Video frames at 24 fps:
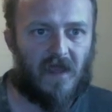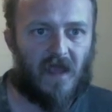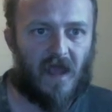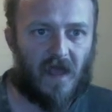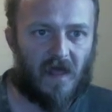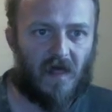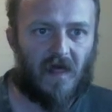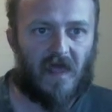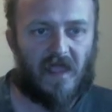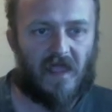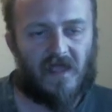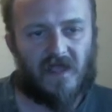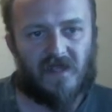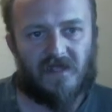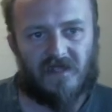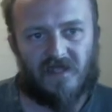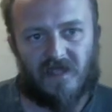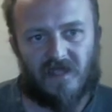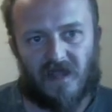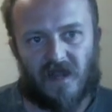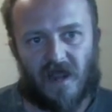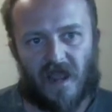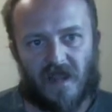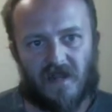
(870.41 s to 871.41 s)
Like I
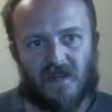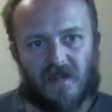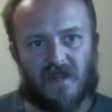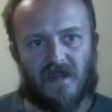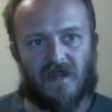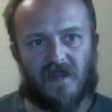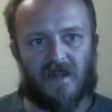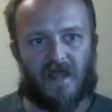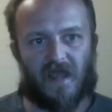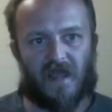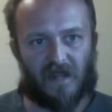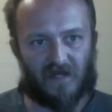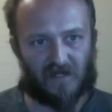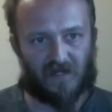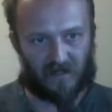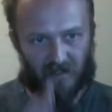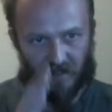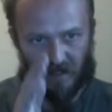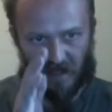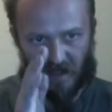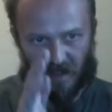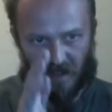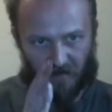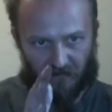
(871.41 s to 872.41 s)
said, I didn't
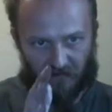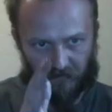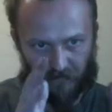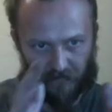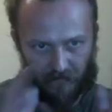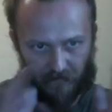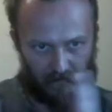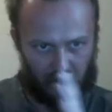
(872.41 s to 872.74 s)
actually have